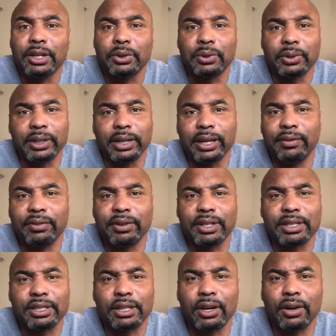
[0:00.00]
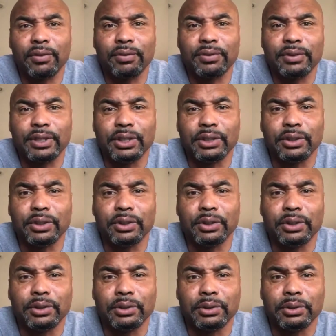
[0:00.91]
You give yourself
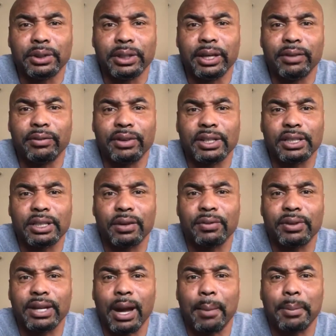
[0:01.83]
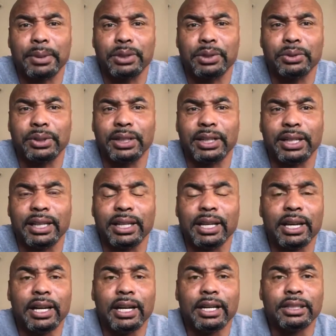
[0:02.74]
you give yourself an opportunity
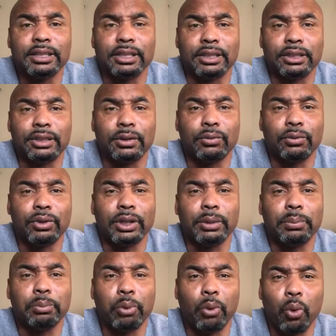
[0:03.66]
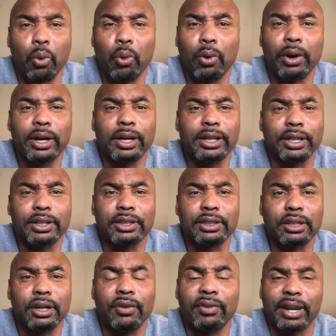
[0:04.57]
to really pour
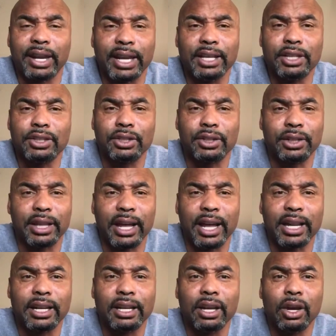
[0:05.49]
yourself into that.